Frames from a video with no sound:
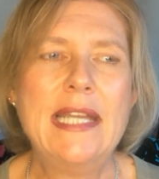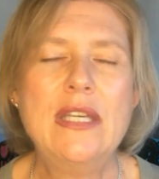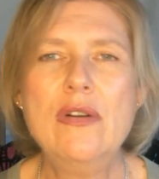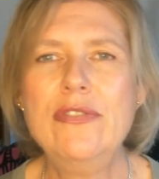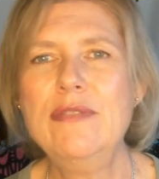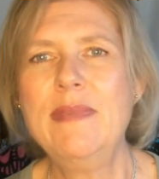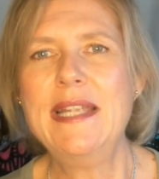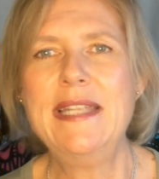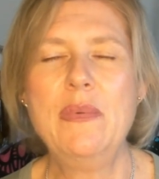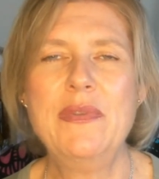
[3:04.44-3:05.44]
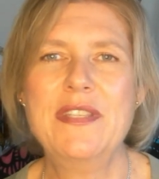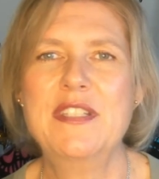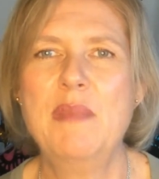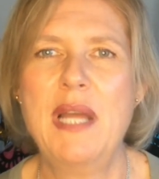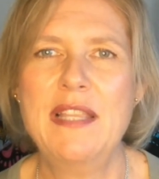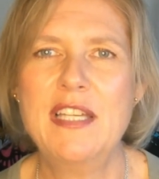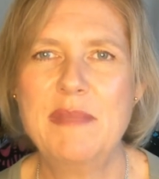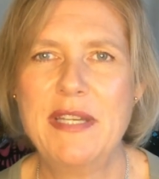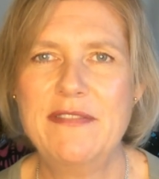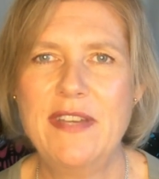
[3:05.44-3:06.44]
through my day with a smile on my
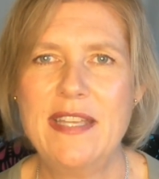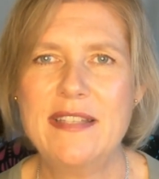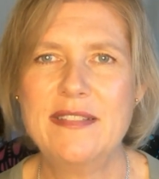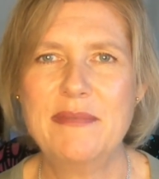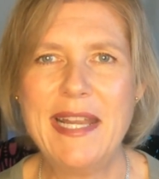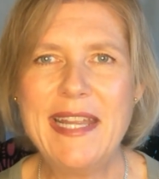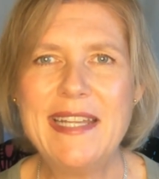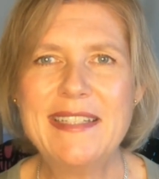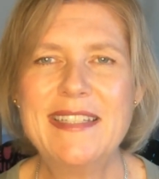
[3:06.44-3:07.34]
face, right?